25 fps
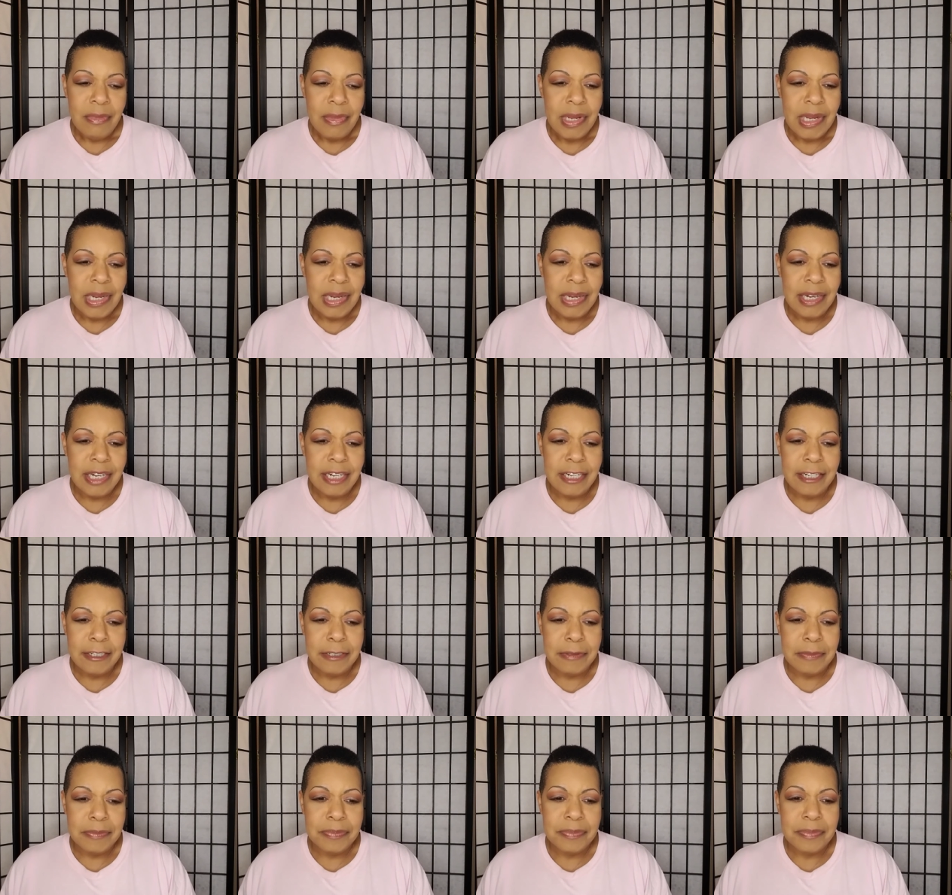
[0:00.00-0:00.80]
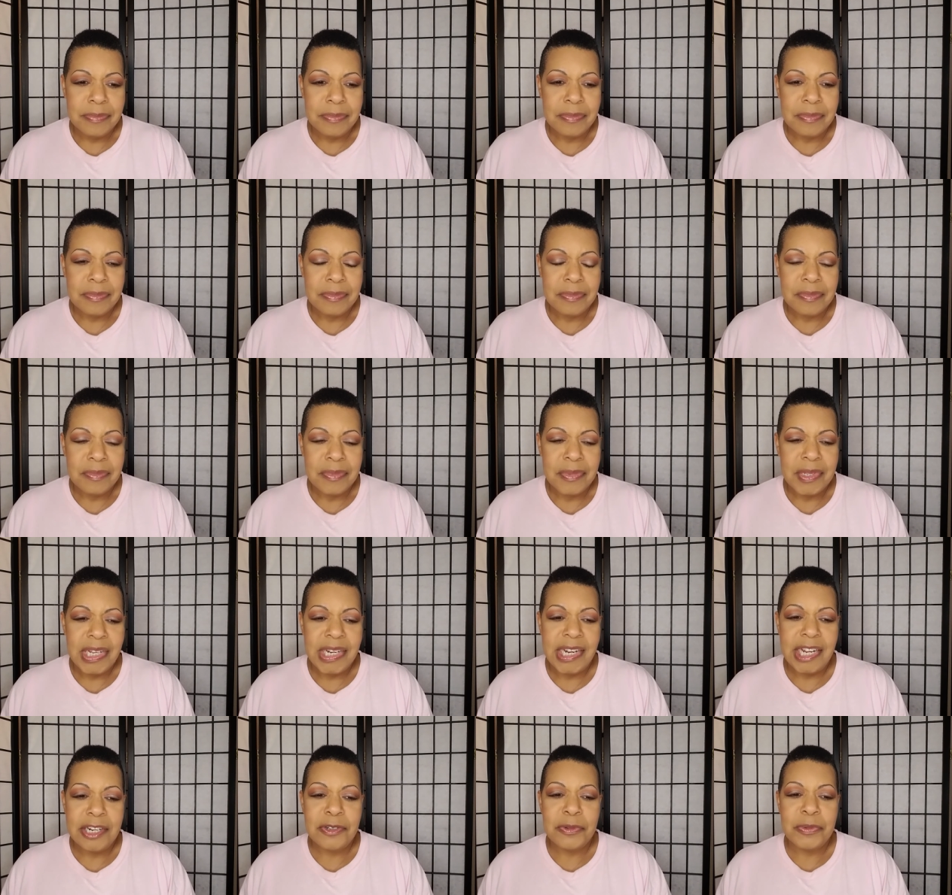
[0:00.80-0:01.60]
Um...
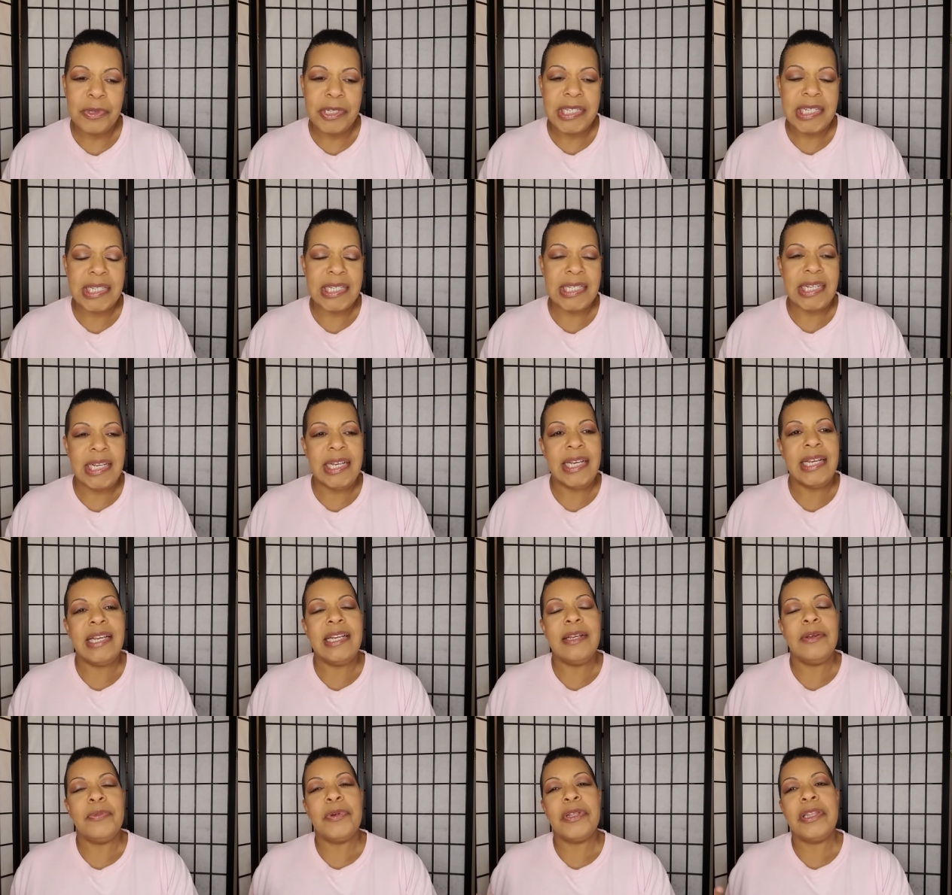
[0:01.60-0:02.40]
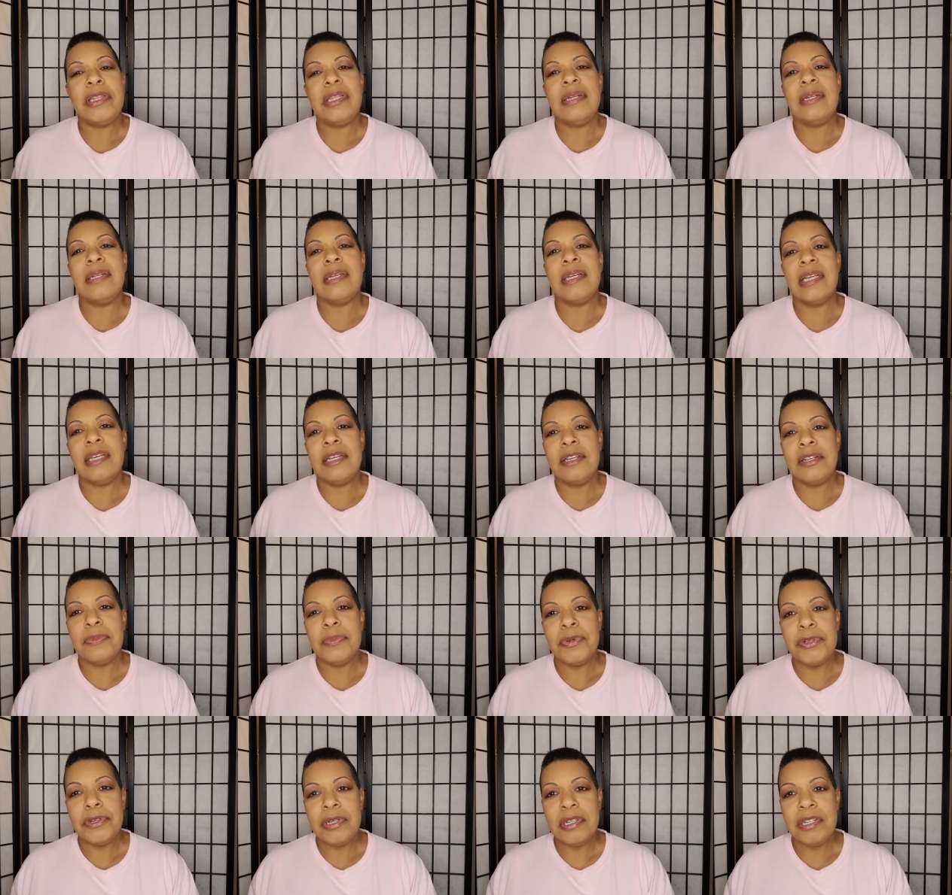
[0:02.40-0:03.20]
And I don't want to say within the King
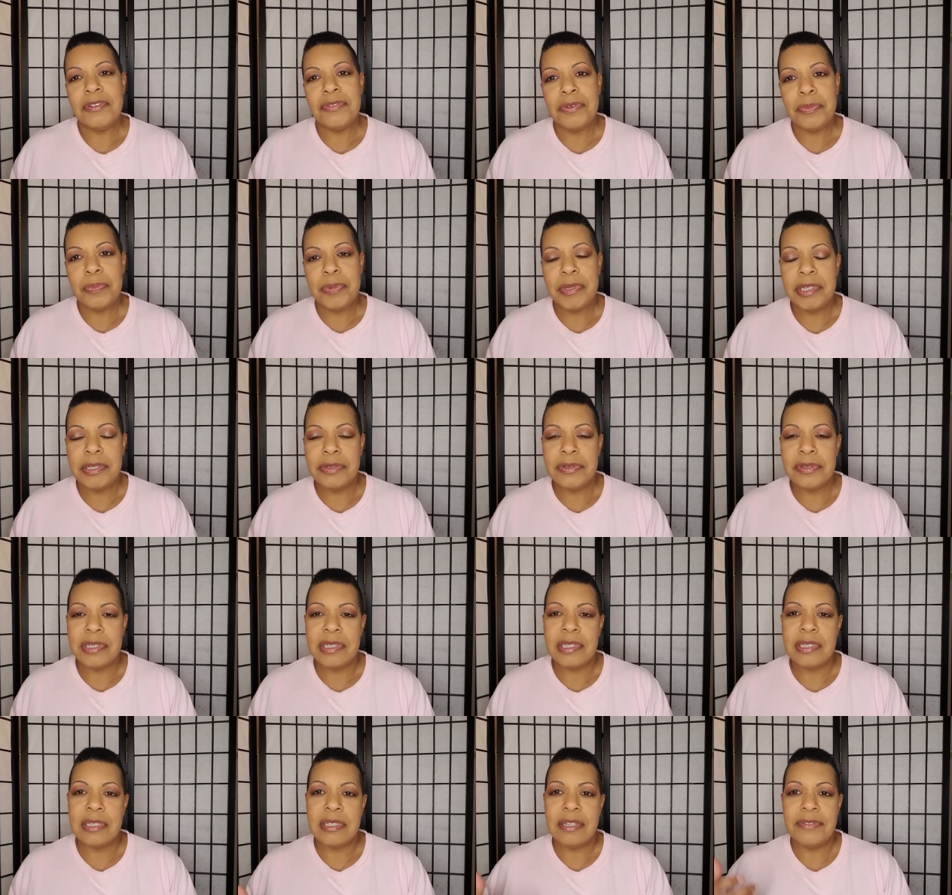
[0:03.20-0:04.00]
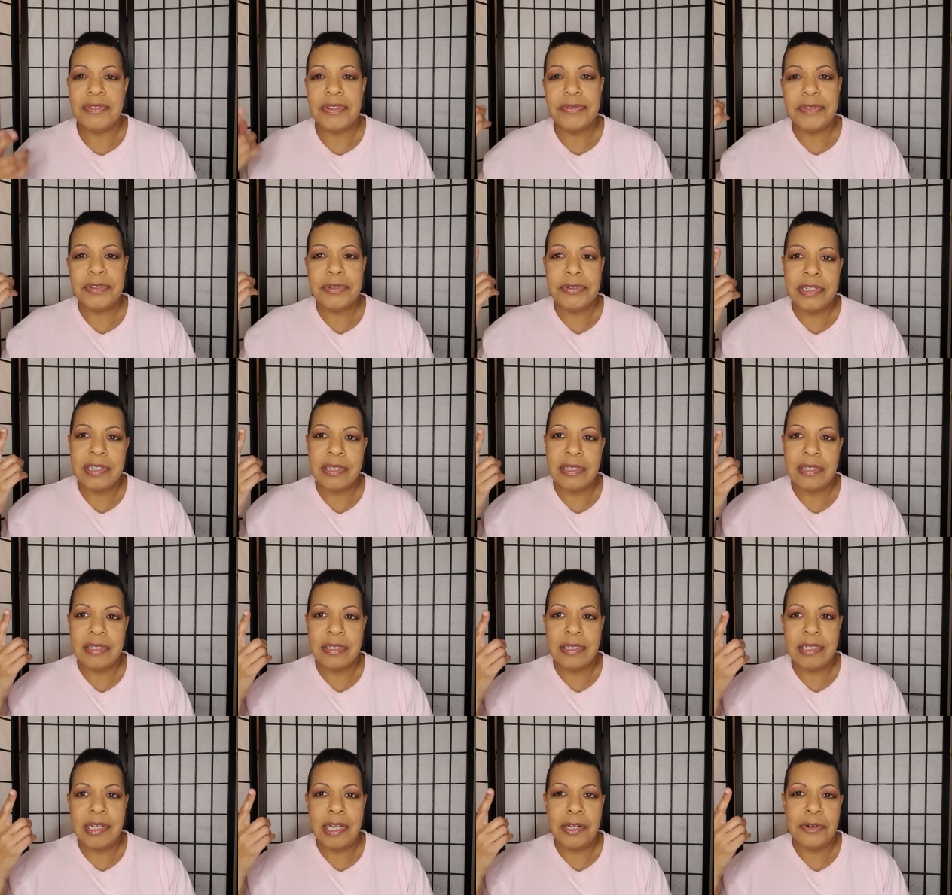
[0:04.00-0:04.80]
community for P O C stuff, even though this
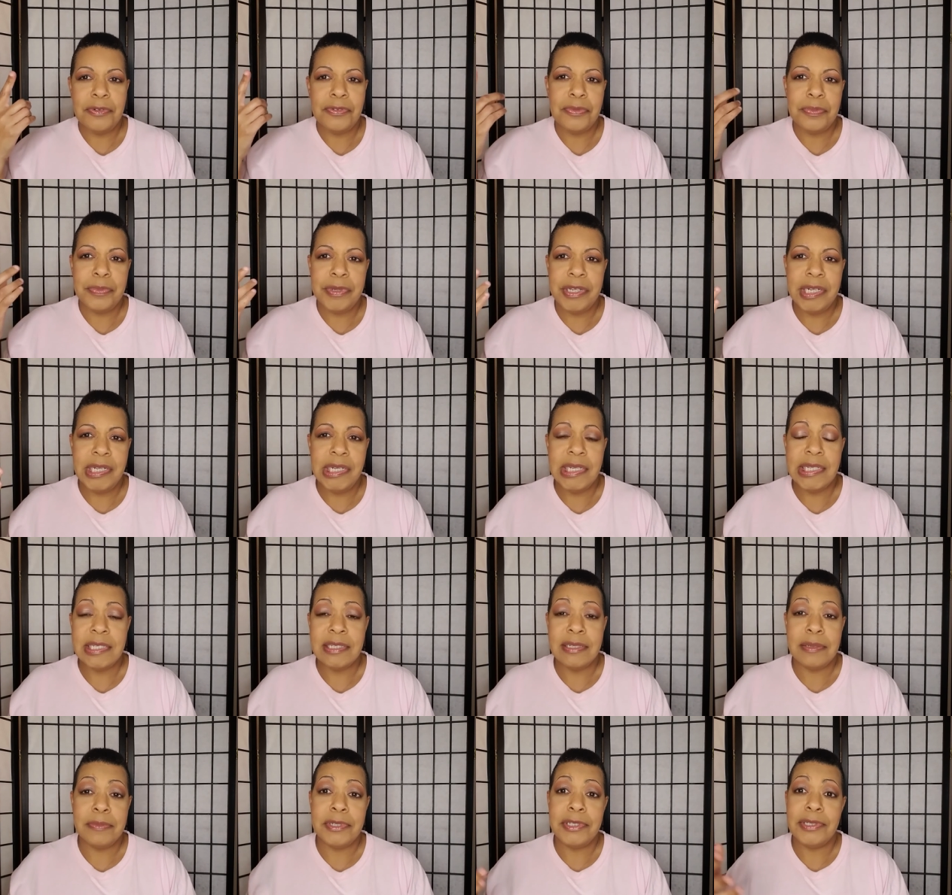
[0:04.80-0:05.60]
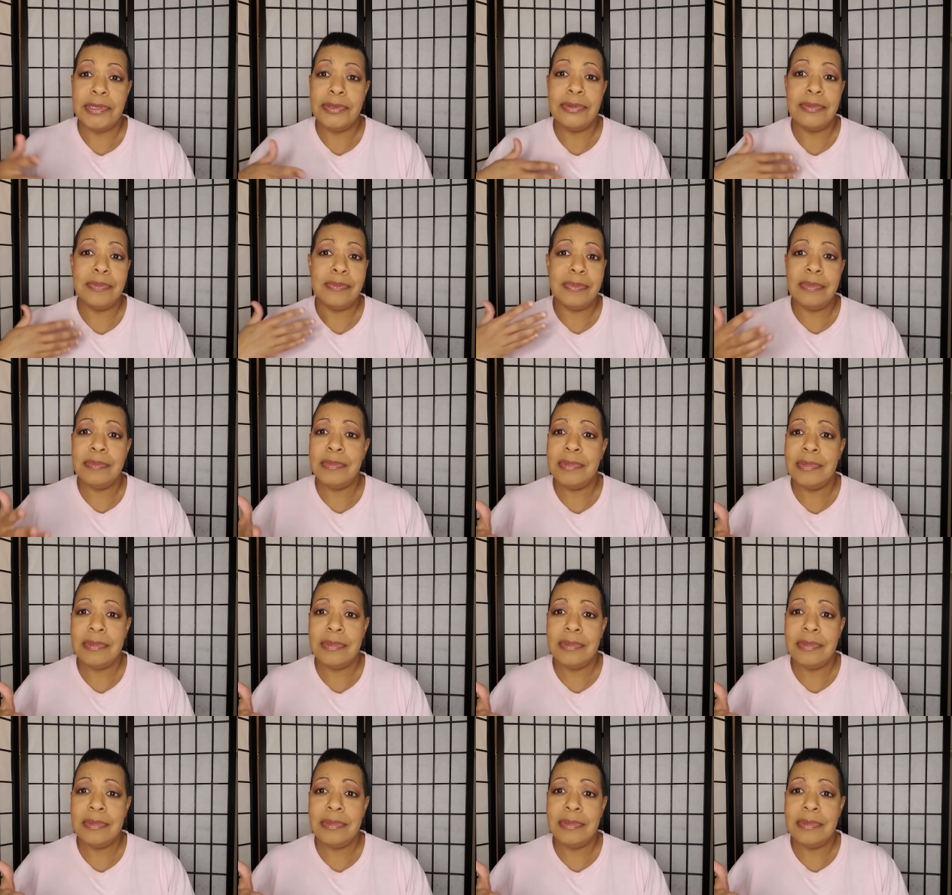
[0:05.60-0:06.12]
is titled for B D S M, so